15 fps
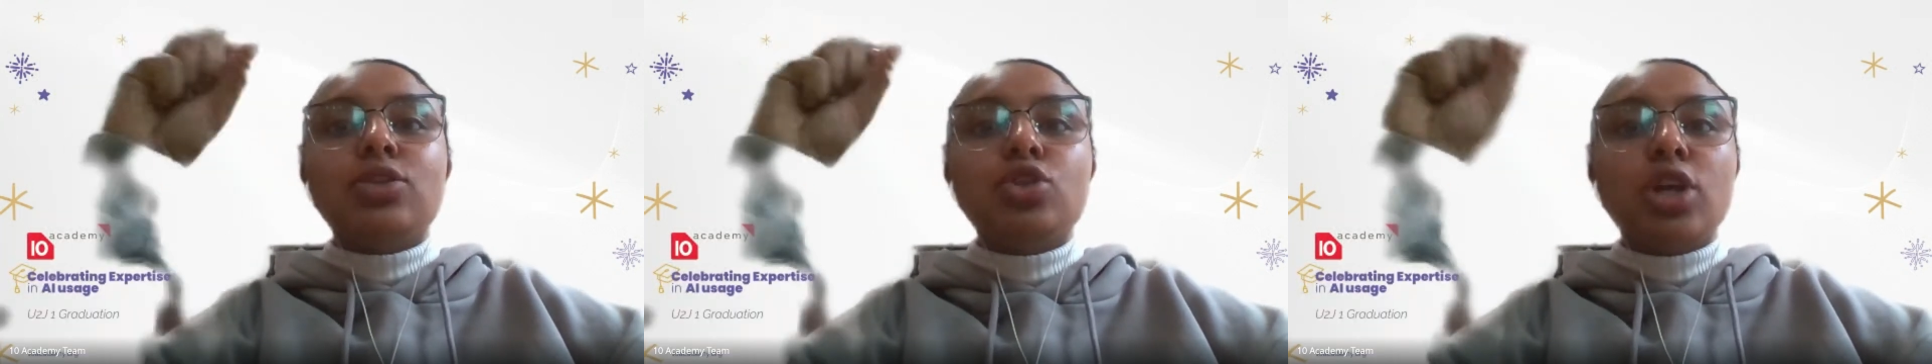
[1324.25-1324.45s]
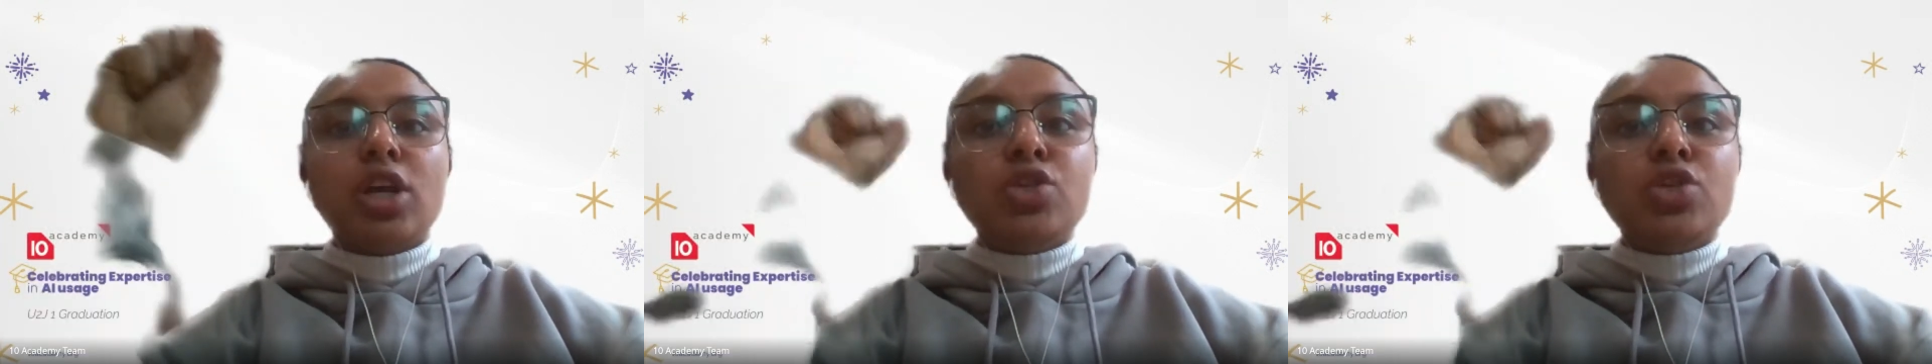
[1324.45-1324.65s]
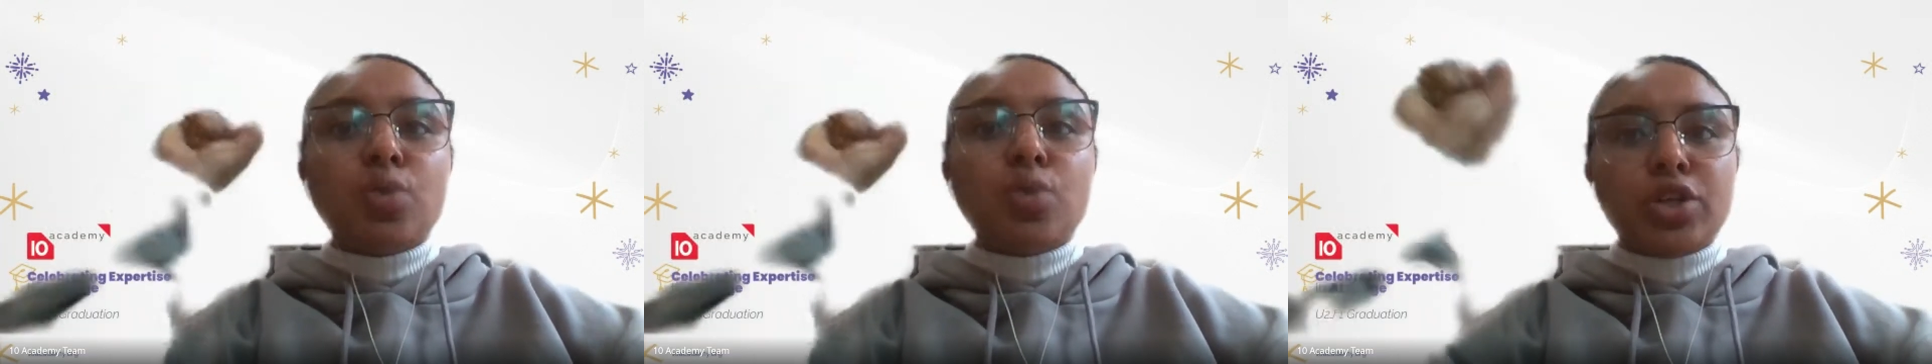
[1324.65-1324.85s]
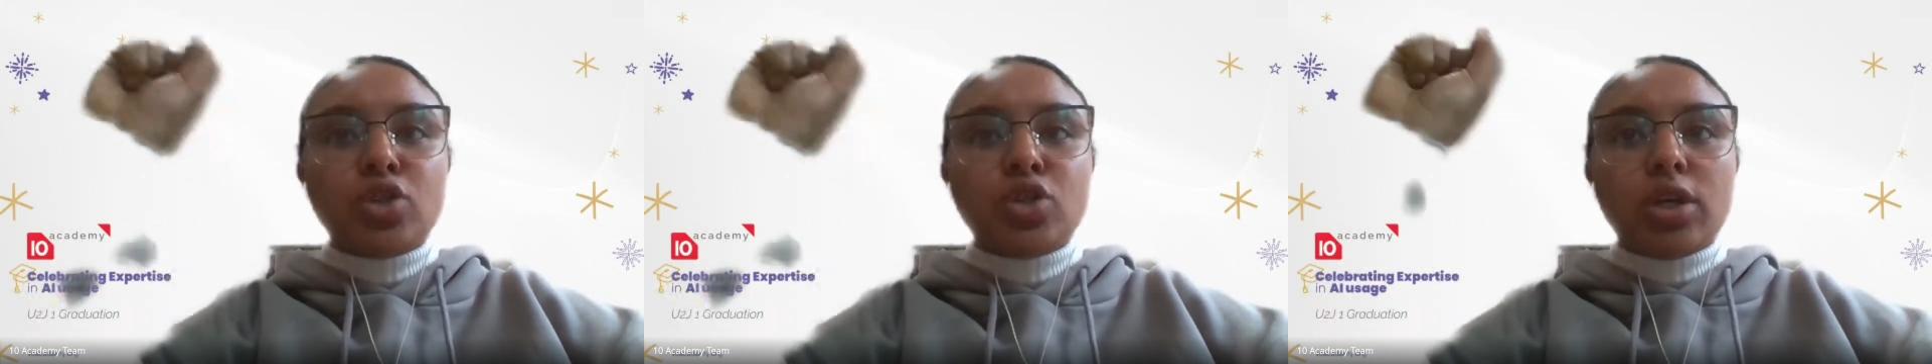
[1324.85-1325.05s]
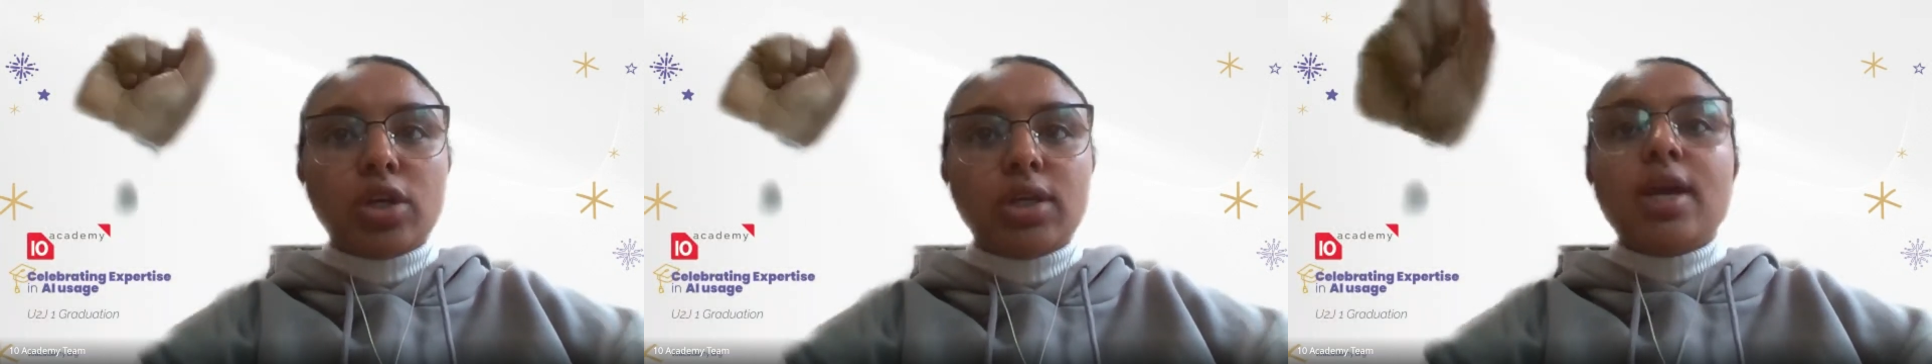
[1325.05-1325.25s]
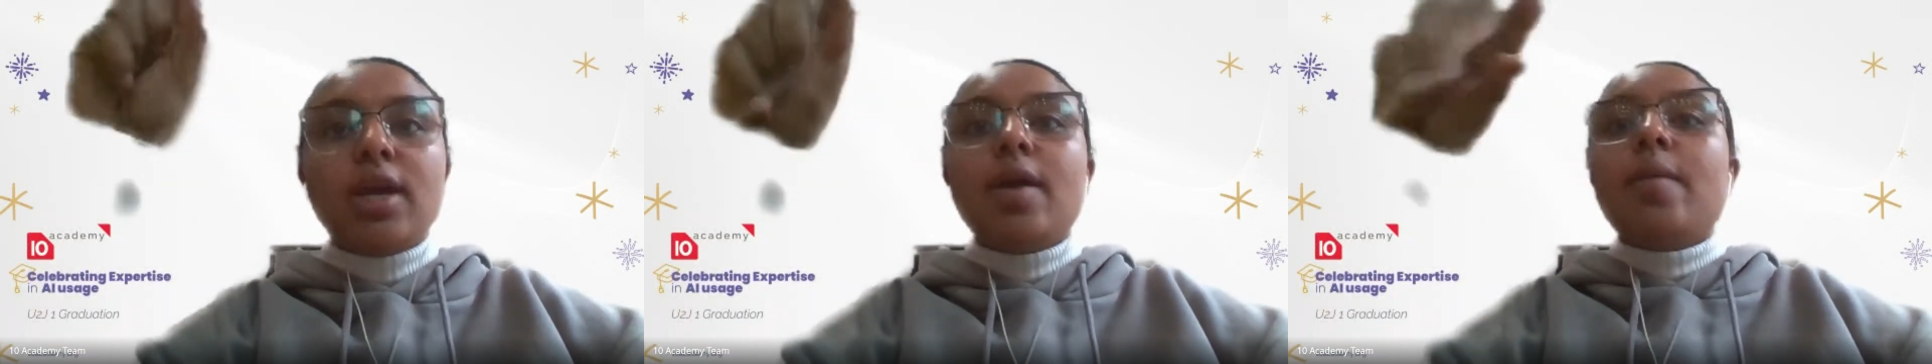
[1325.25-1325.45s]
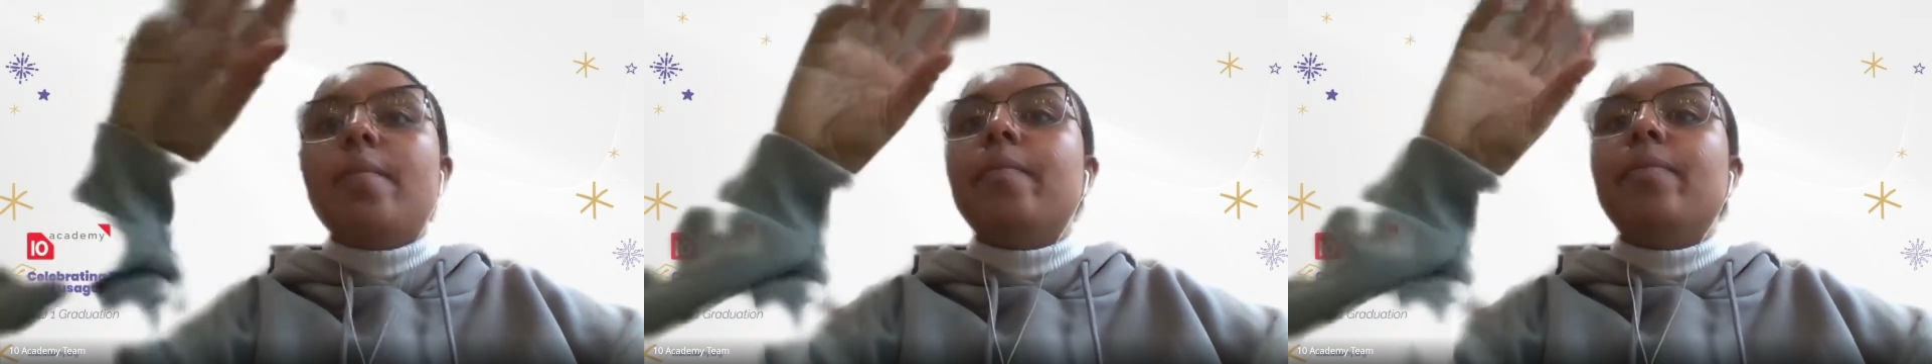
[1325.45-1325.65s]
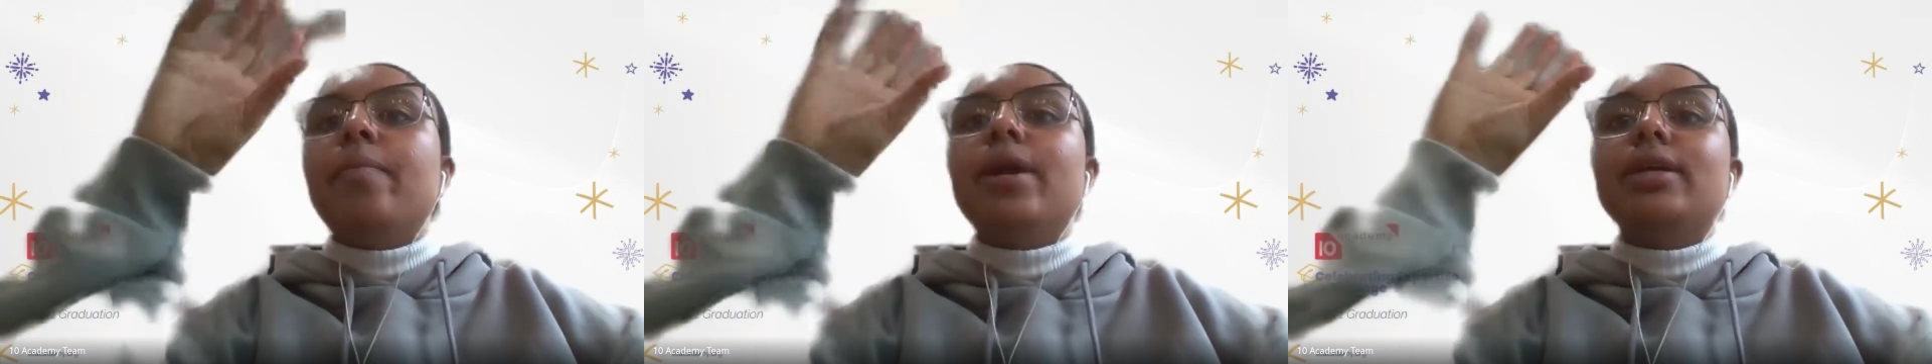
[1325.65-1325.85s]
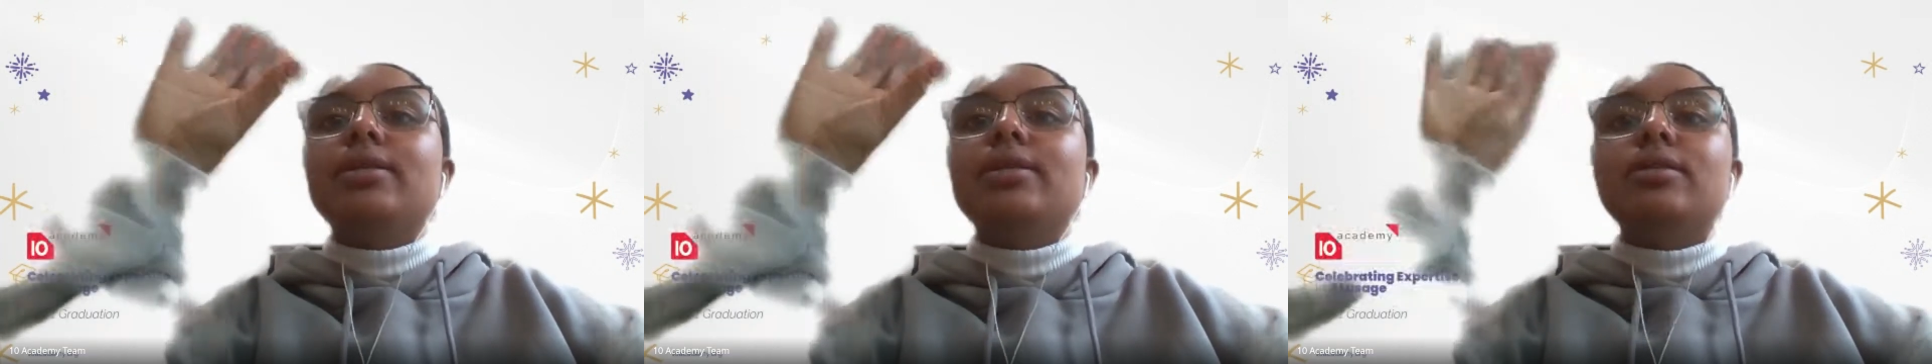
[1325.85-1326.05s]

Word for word: trainees worked on, but